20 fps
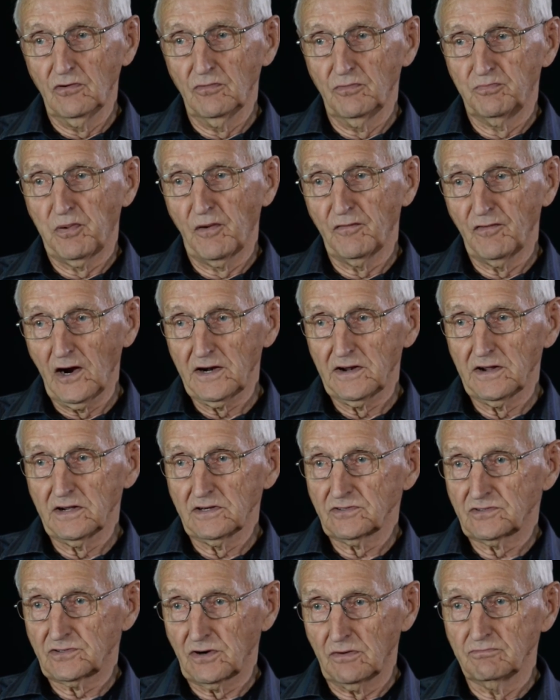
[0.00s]

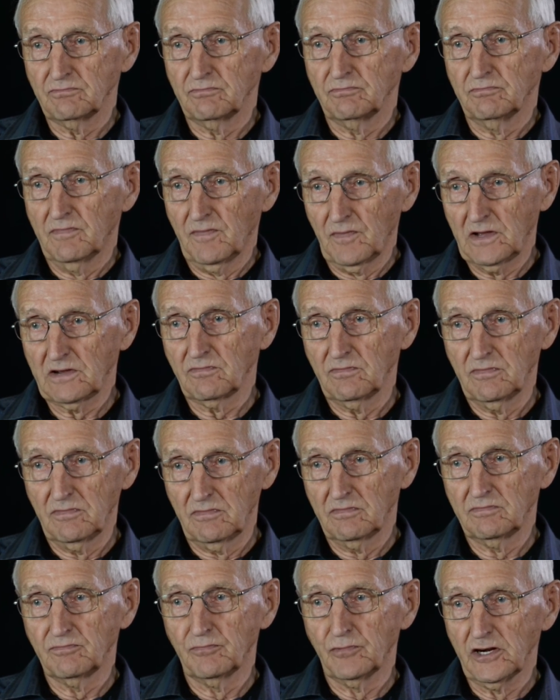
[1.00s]
providing
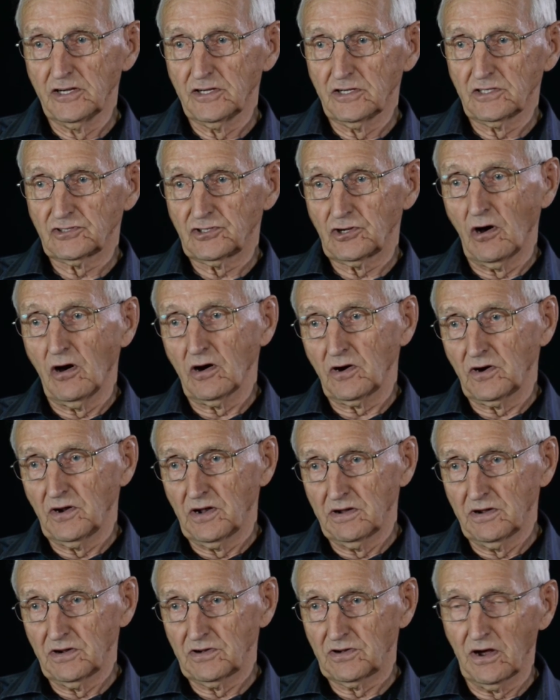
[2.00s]
some breeding stock and
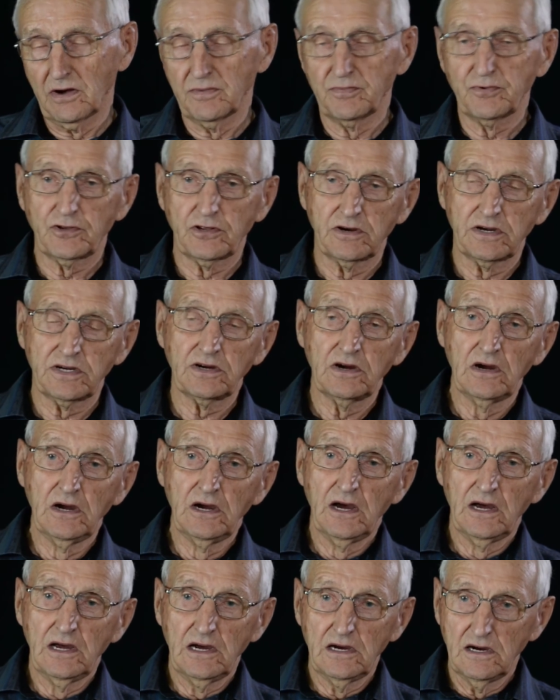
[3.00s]
that type of thing.
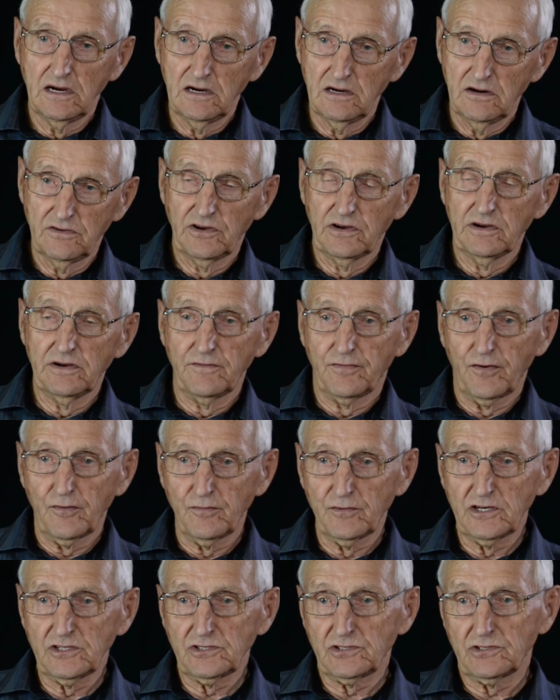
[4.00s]
The
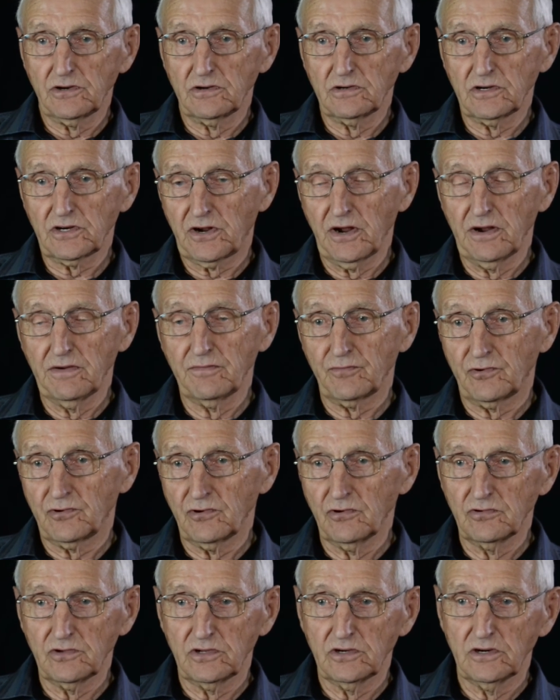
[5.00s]
information that came
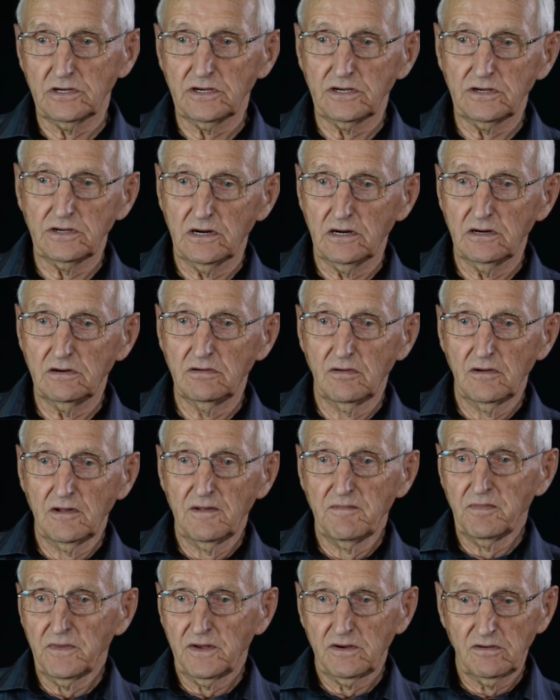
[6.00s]
through the
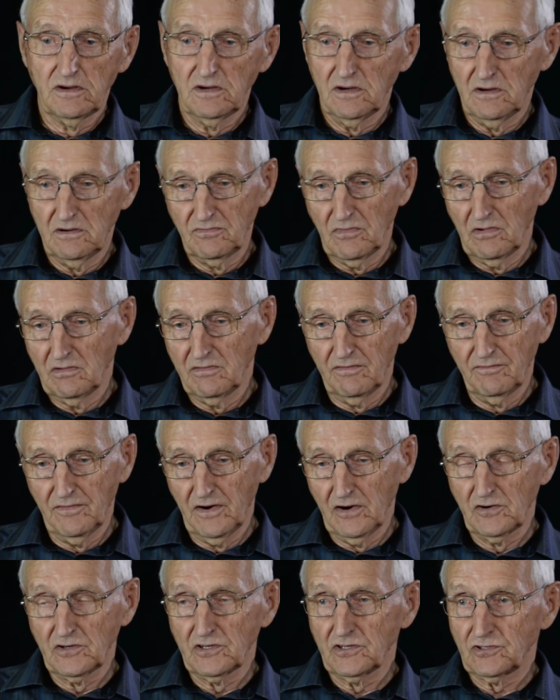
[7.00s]

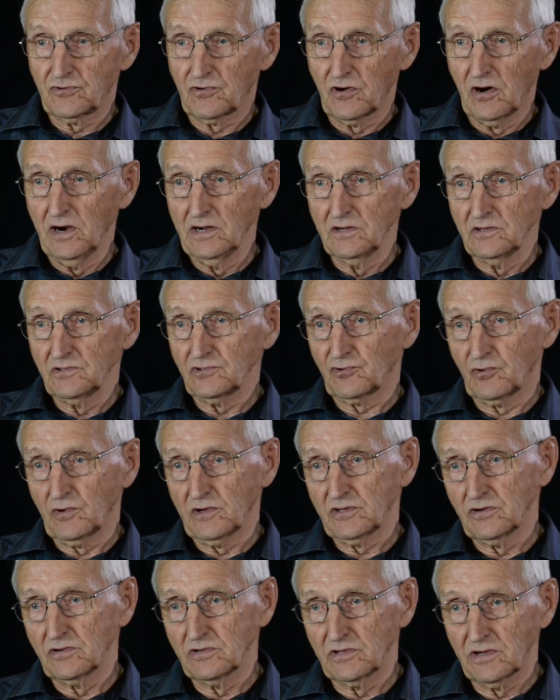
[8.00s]
various trials,
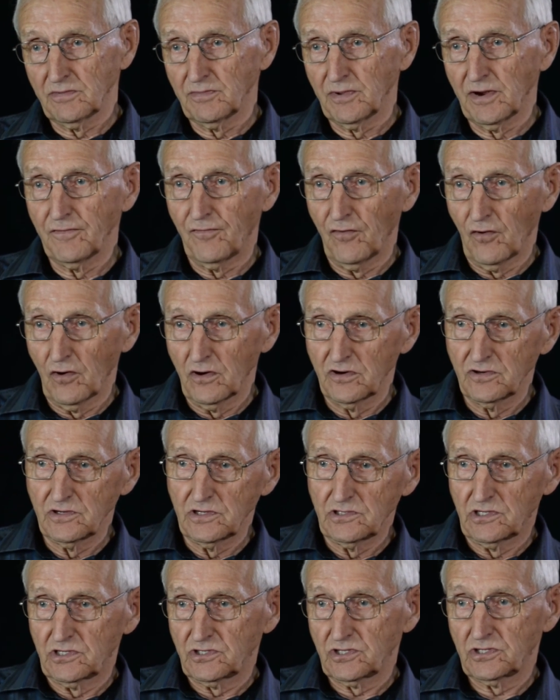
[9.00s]
whether they be
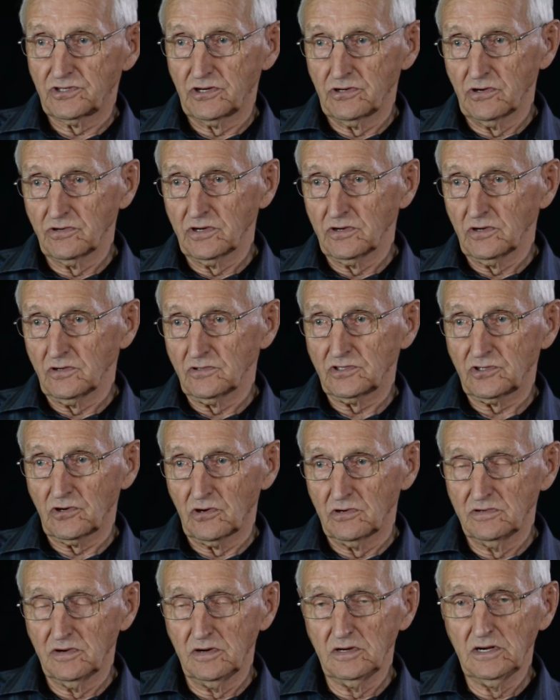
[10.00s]
forage, cereals,
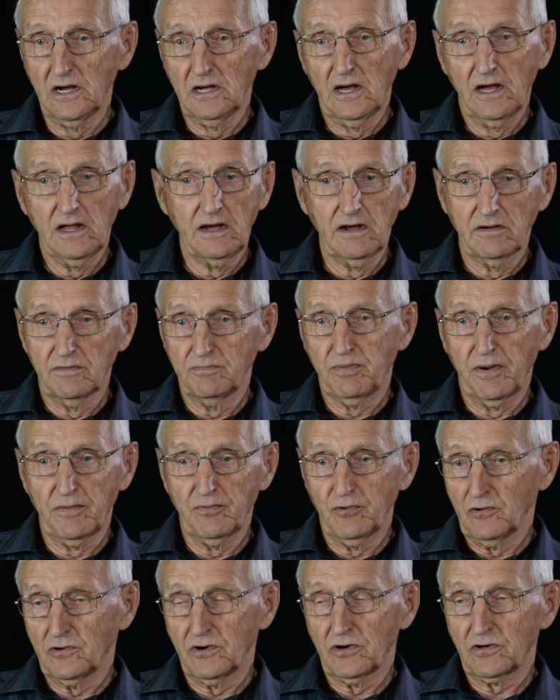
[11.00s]
and
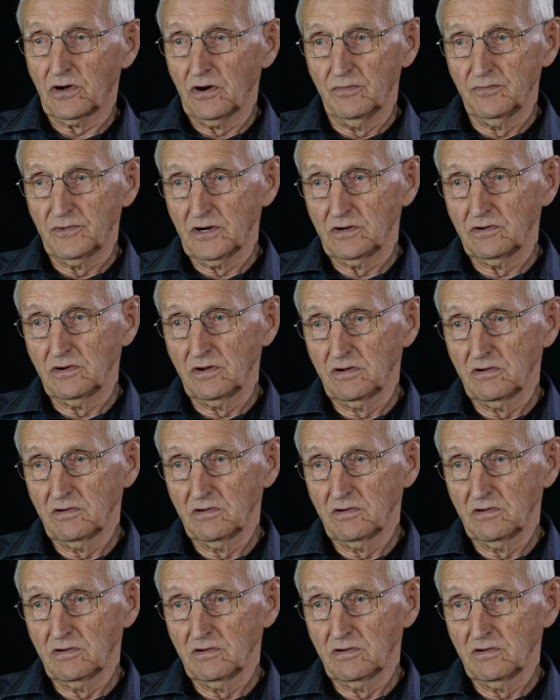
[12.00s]
people could come and